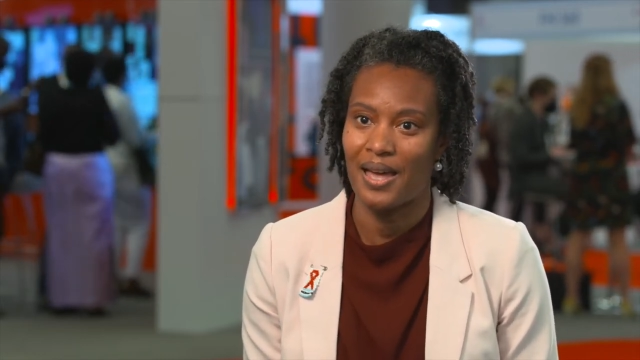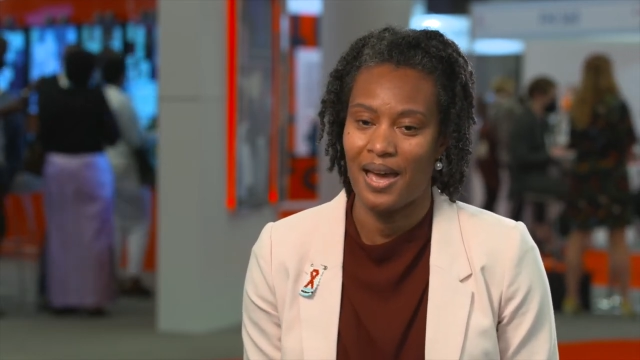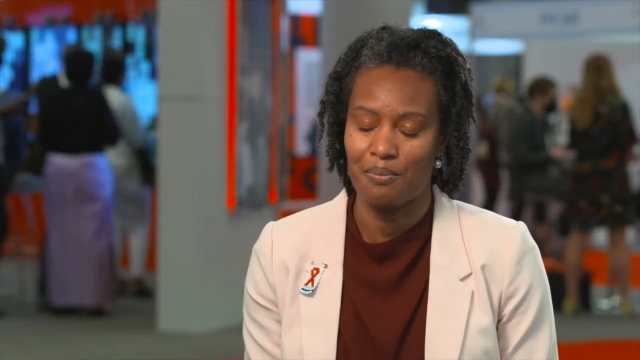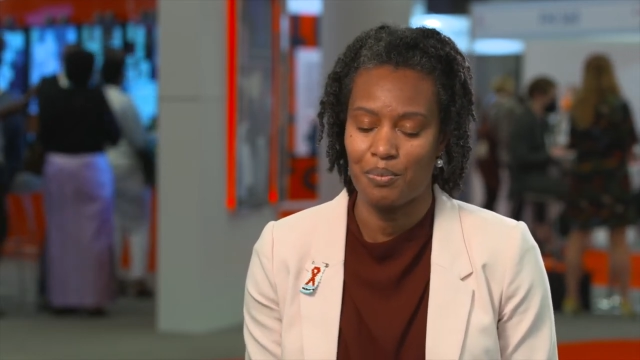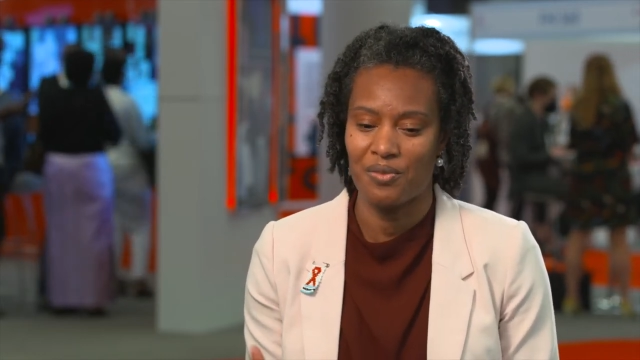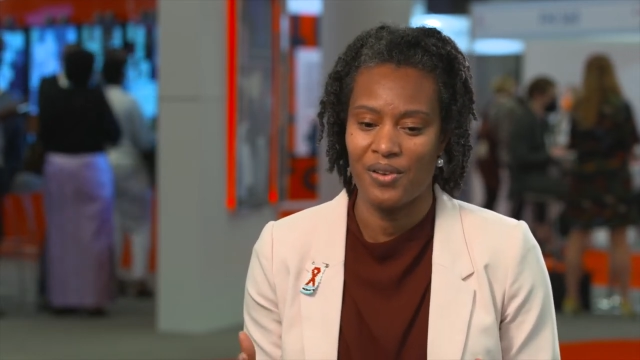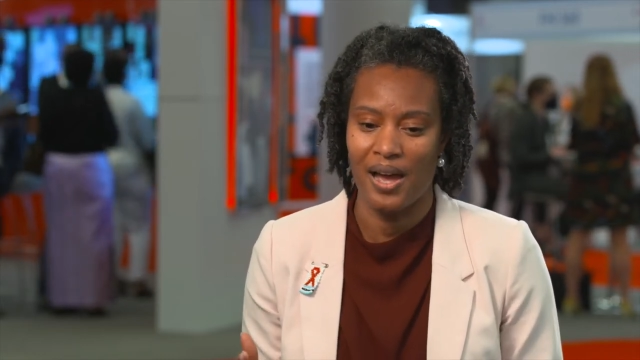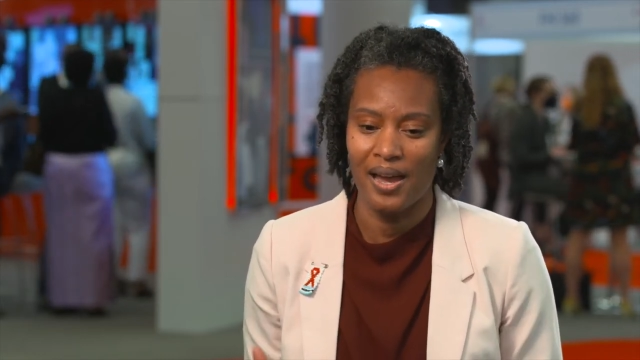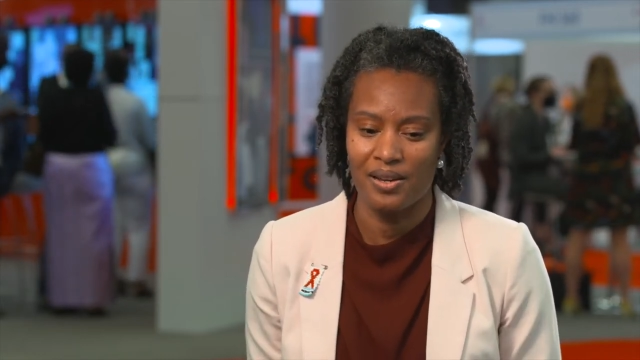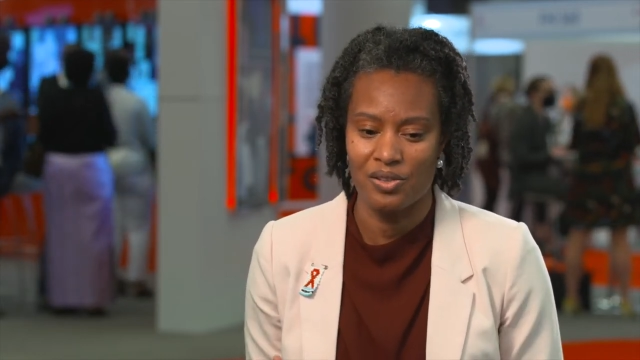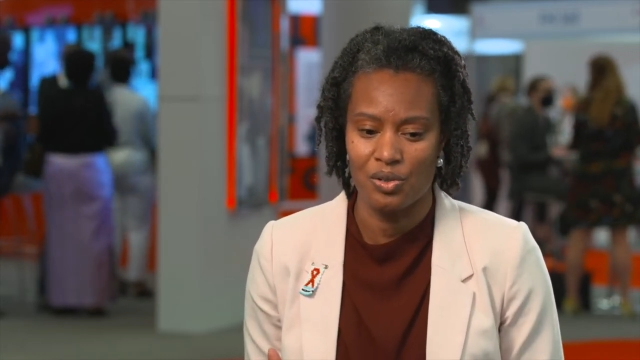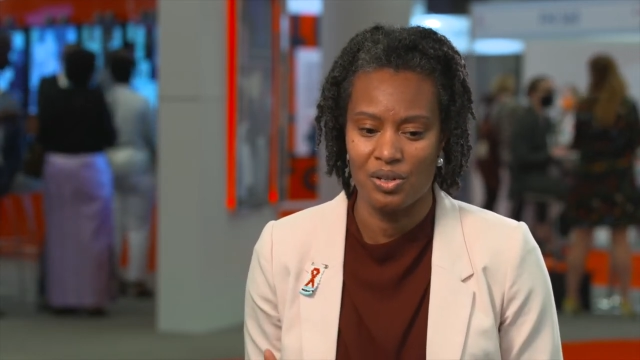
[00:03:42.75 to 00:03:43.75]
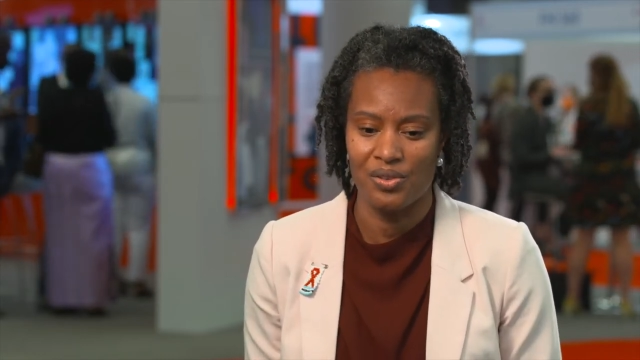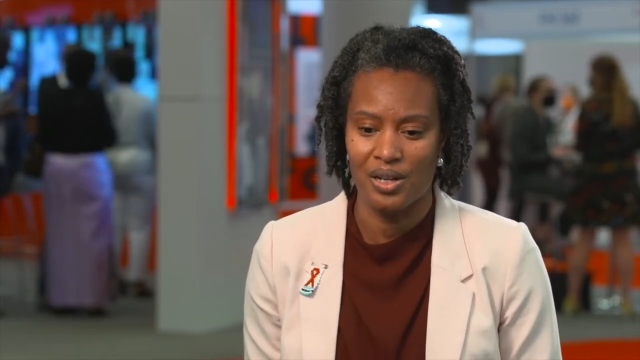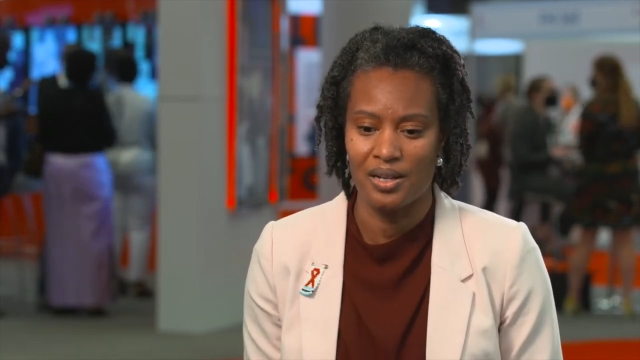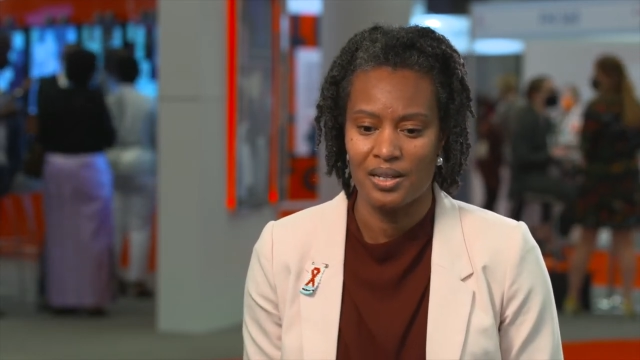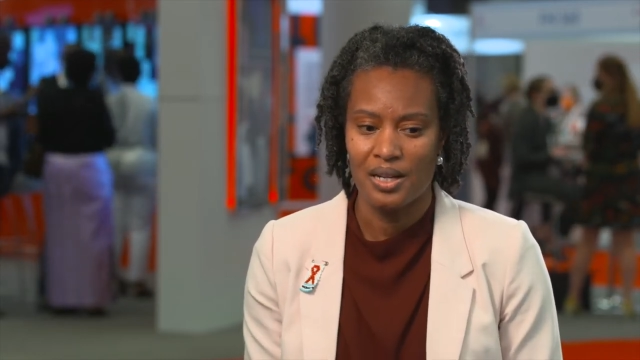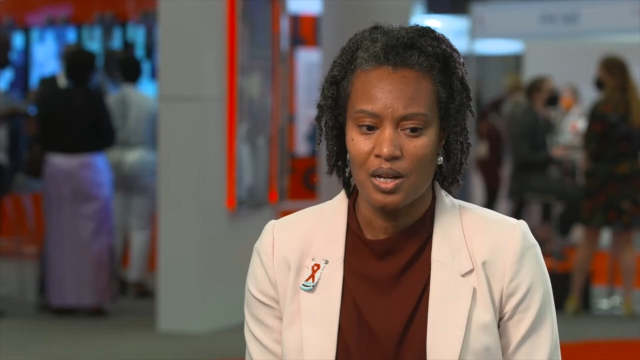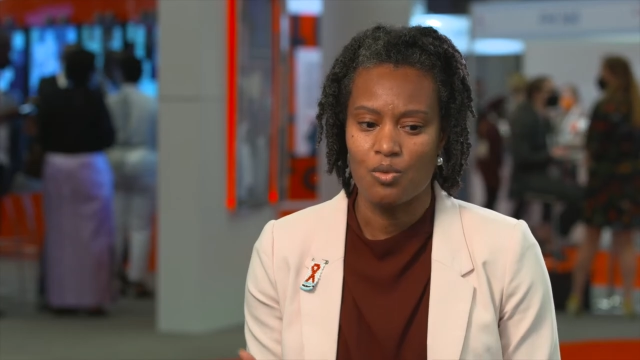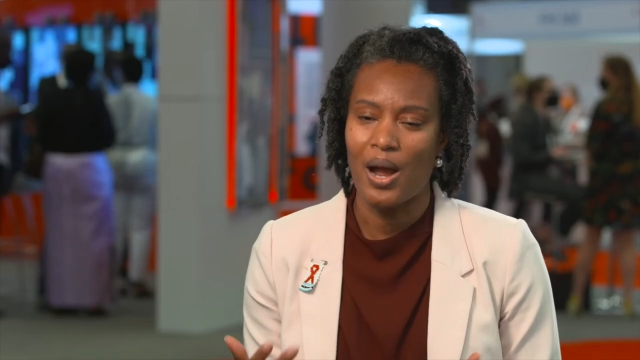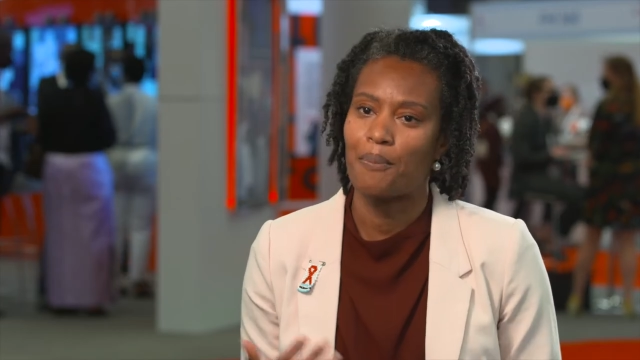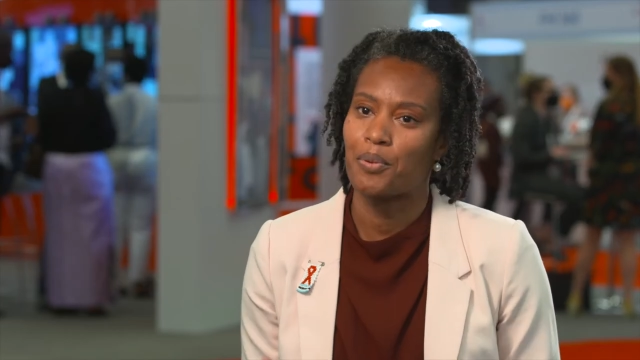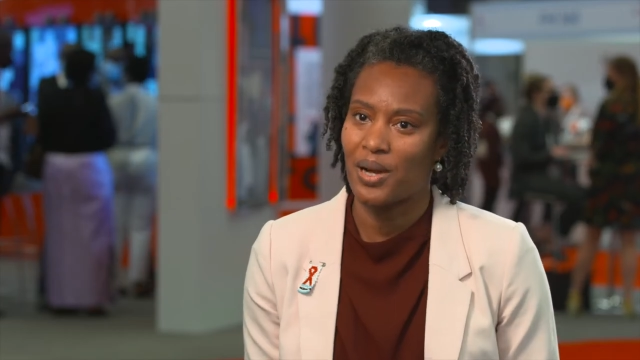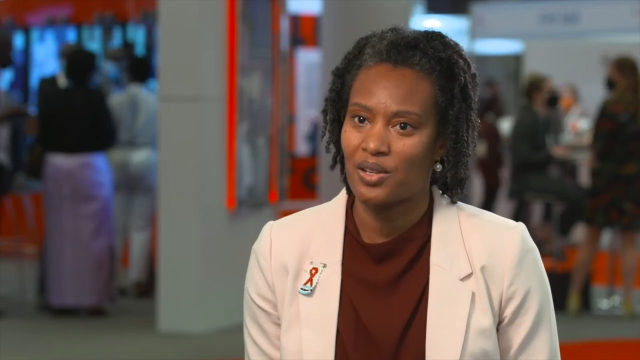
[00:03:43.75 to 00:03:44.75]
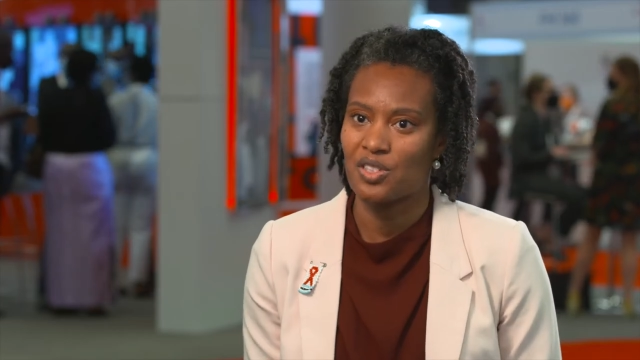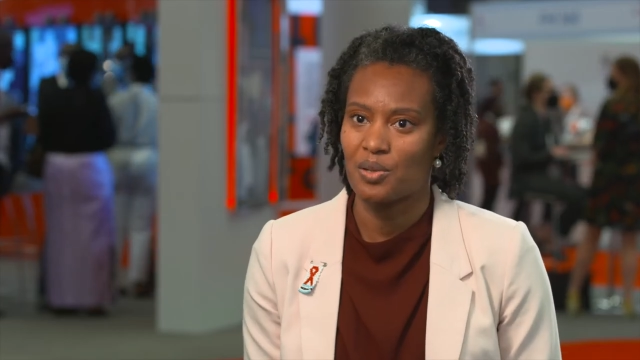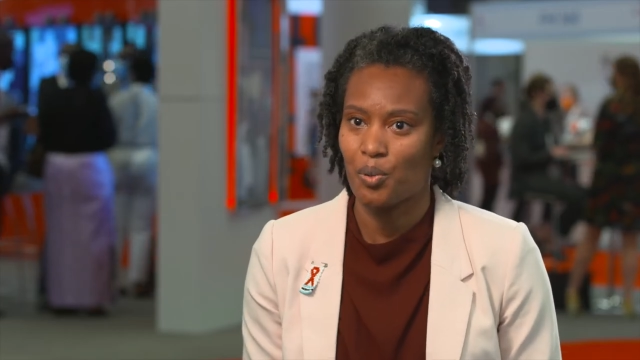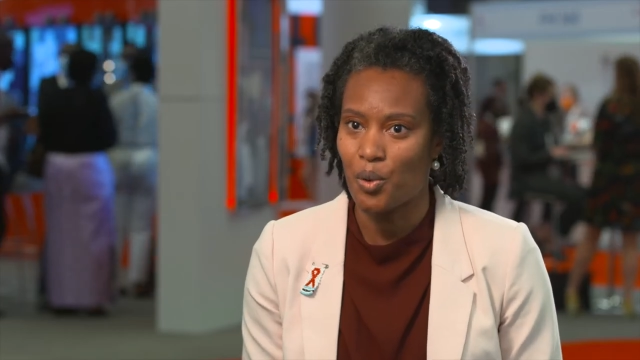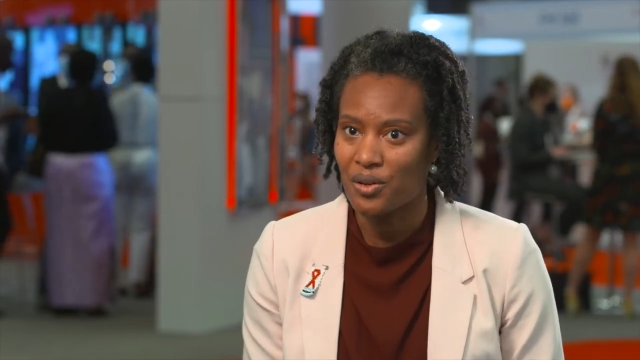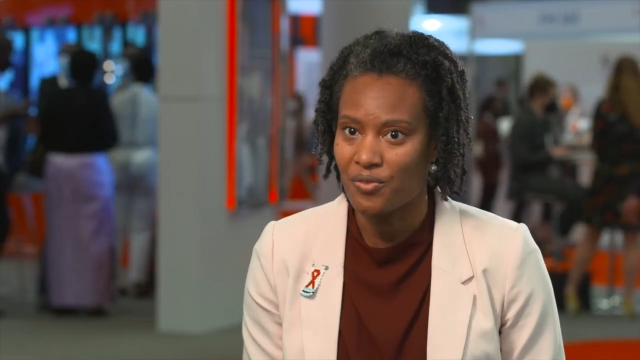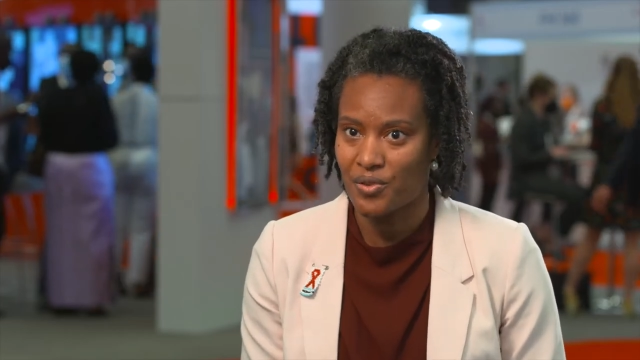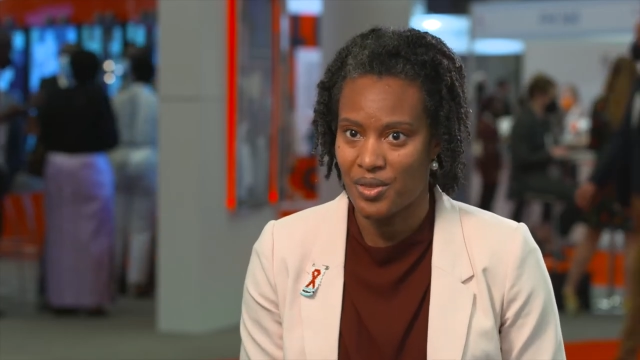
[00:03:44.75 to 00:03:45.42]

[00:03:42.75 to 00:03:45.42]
that provide sort of a wraparound support for